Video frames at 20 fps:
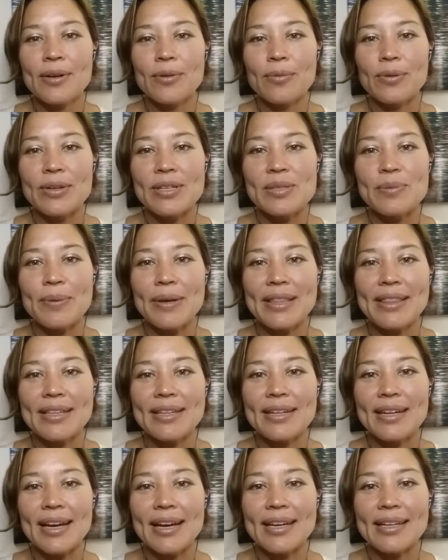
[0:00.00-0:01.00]
We spent the
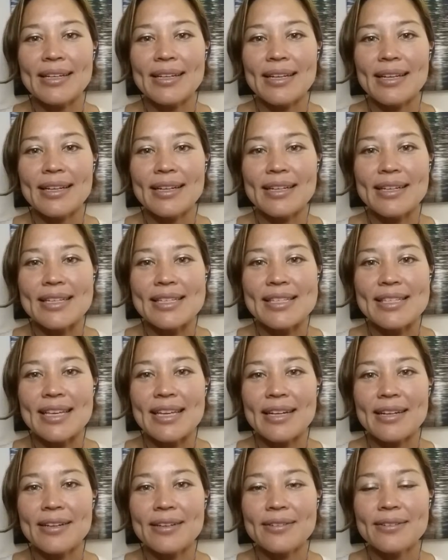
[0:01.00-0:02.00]
night in a
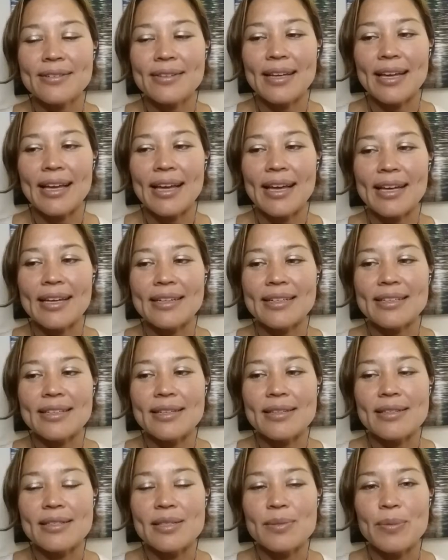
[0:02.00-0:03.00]
casino and
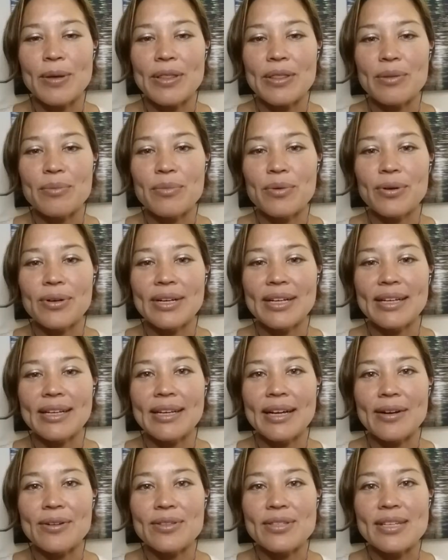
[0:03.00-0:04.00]
spent the
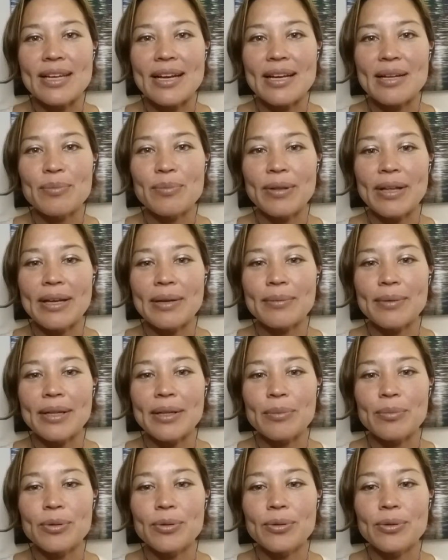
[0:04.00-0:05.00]
morning outside playing by
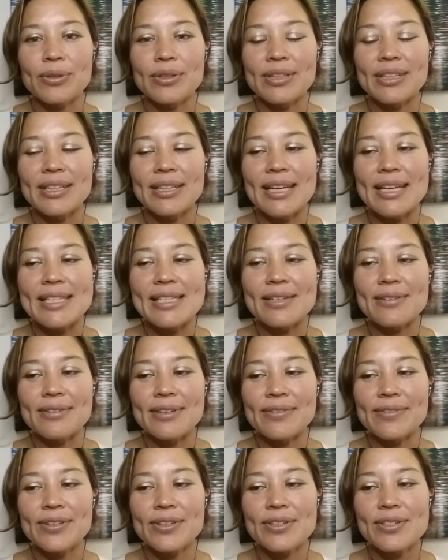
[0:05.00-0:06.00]
the pool in the lazy
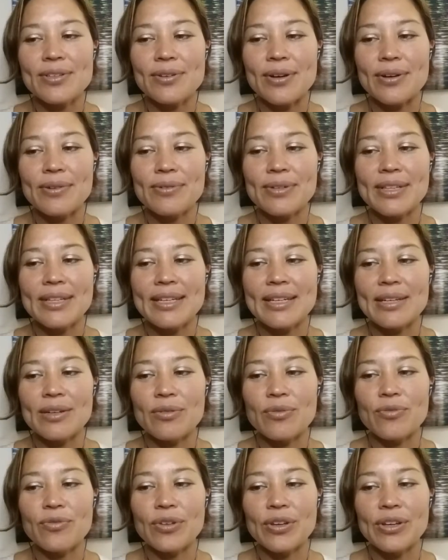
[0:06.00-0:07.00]
river, so I really
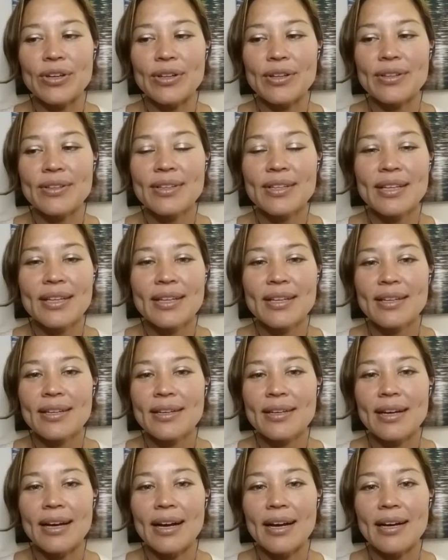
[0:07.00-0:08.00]
didn't feel
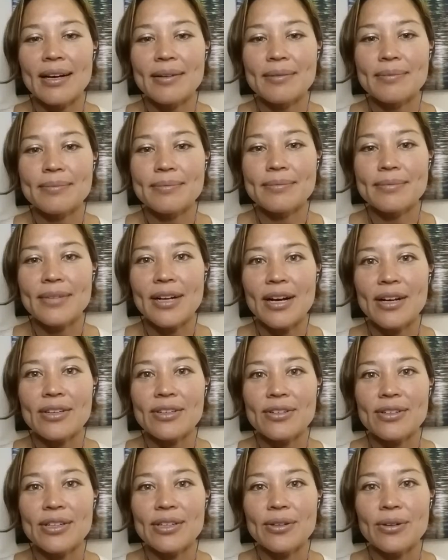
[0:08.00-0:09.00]

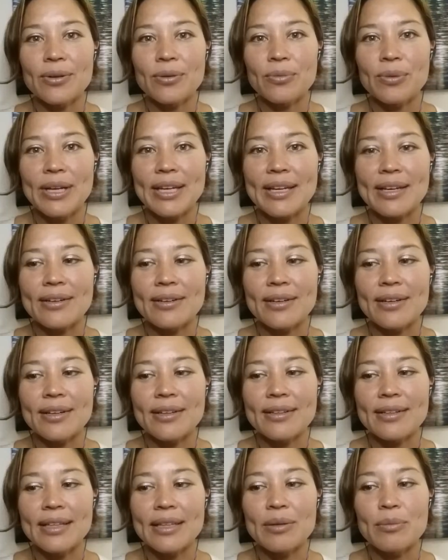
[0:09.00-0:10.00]
hungry or weak at
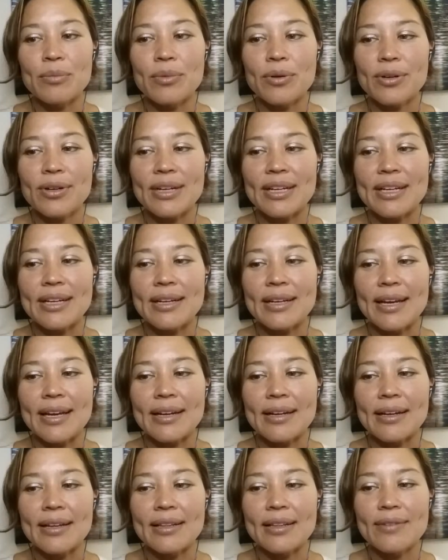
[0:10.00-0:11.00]
all in the morning.
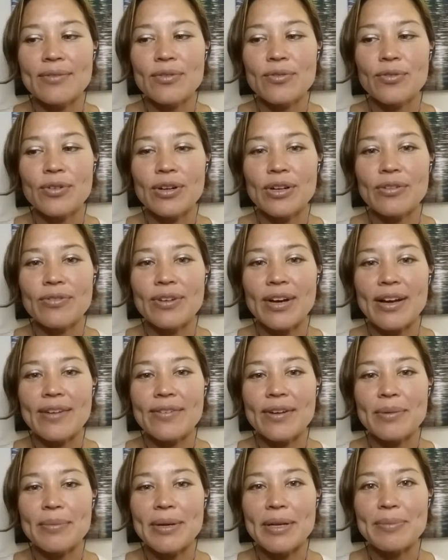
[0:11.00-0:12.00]
At 11:45,
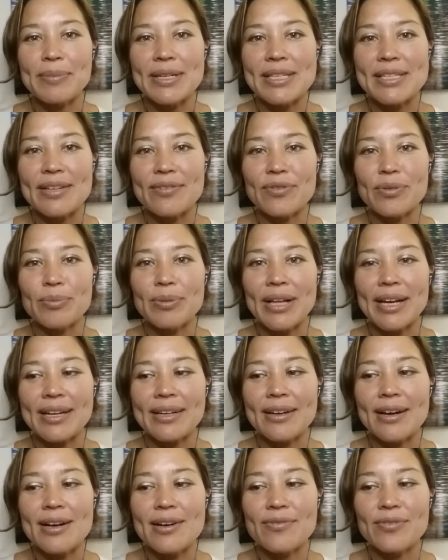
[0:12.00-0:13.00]
I made myself a black
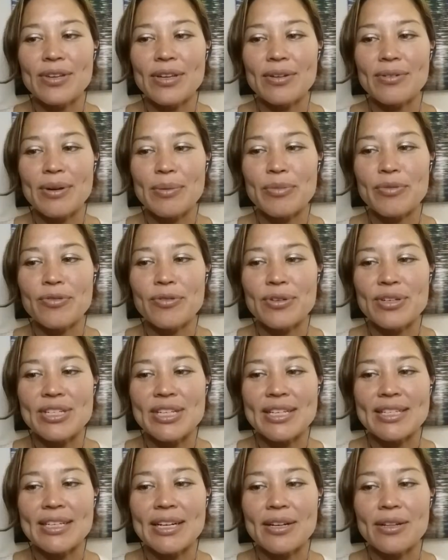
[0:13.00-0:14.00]
coffee right before we
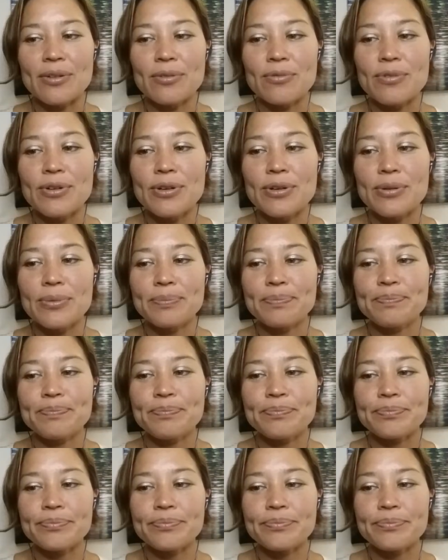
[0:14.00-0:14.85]
checked out of the room.